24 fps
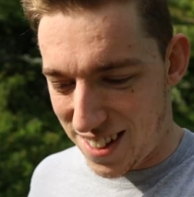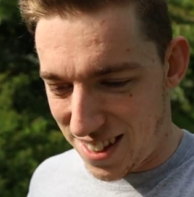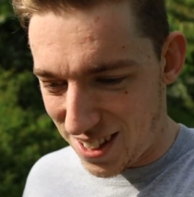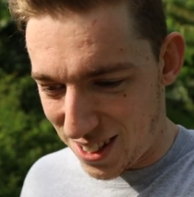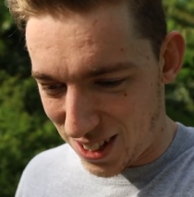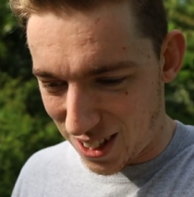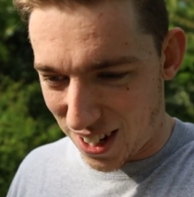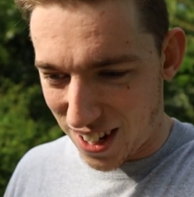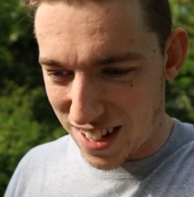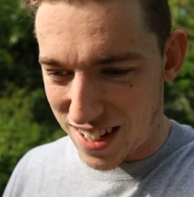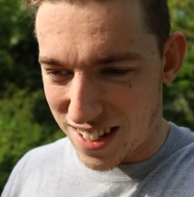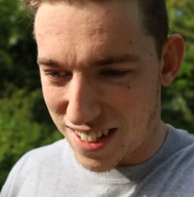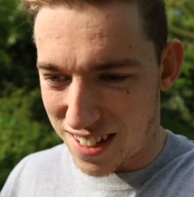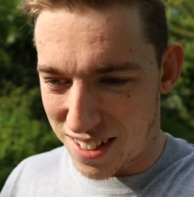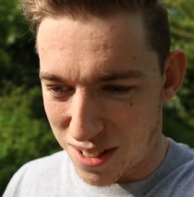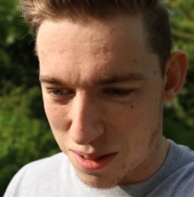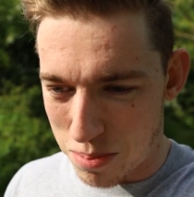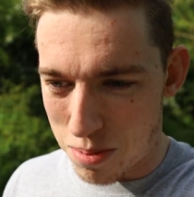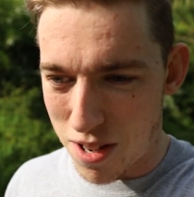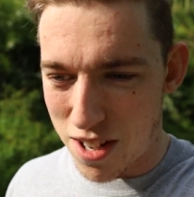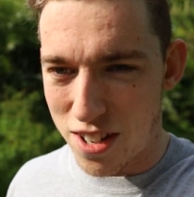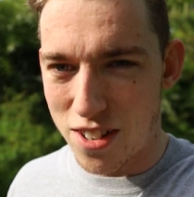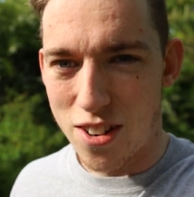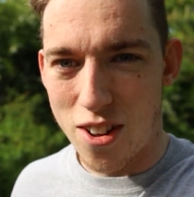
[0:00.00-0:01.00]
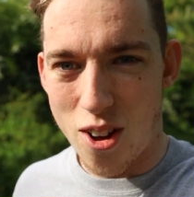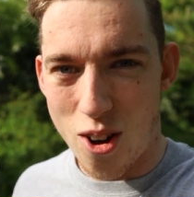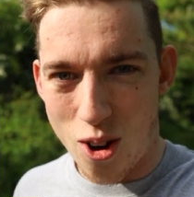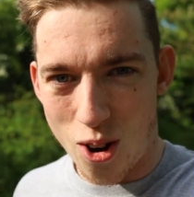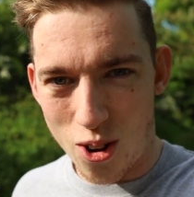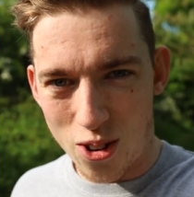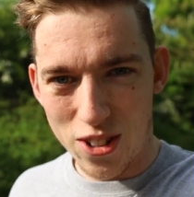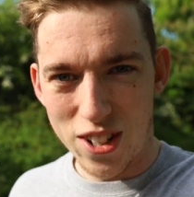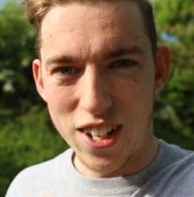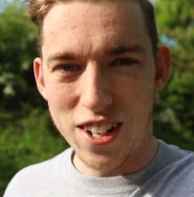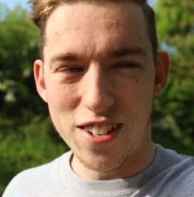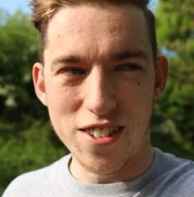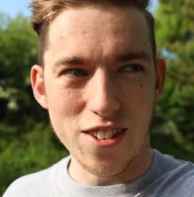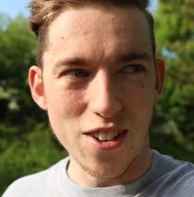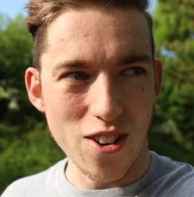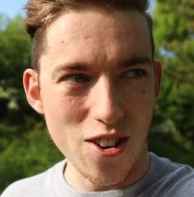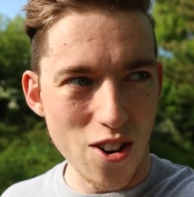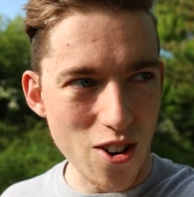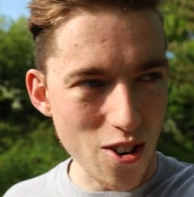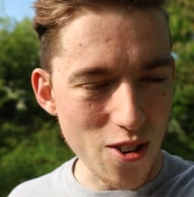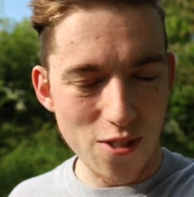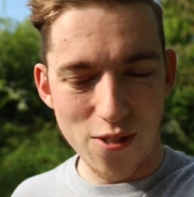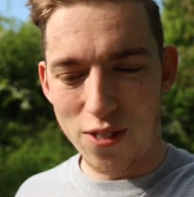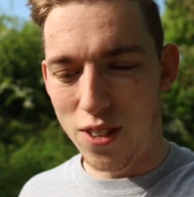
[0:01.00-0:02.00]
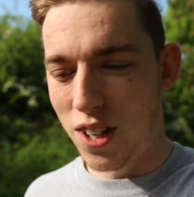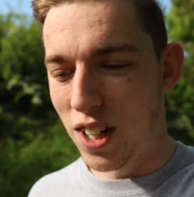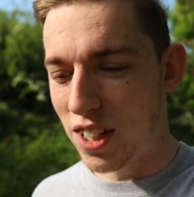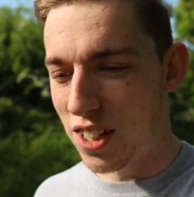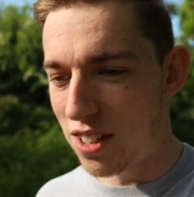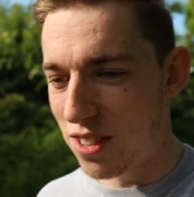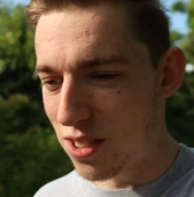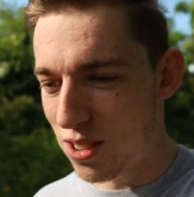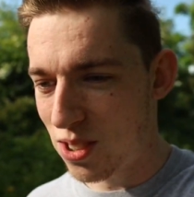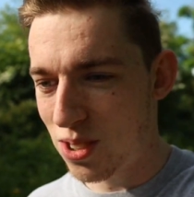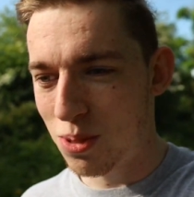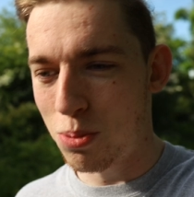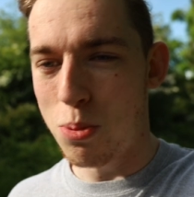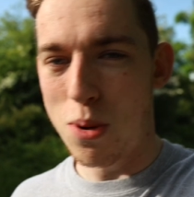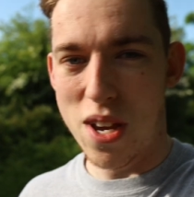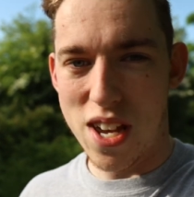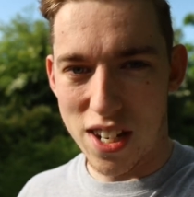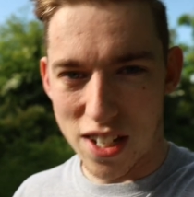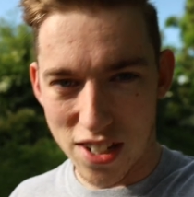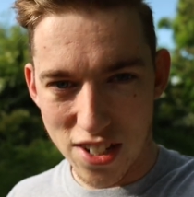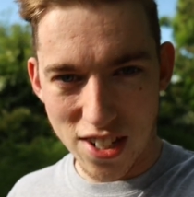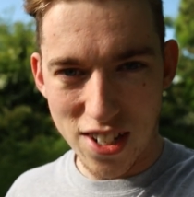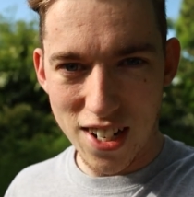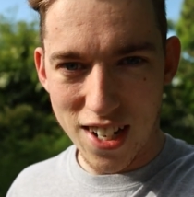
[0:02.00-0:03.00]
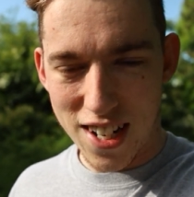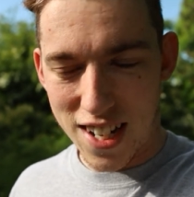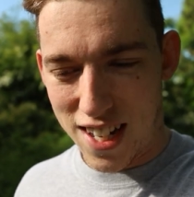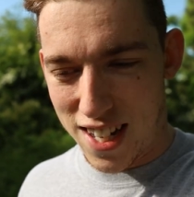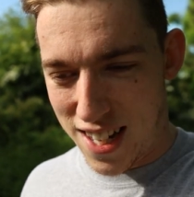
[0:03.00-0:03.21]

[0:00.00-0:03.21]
The lighting has been on and off like a switch.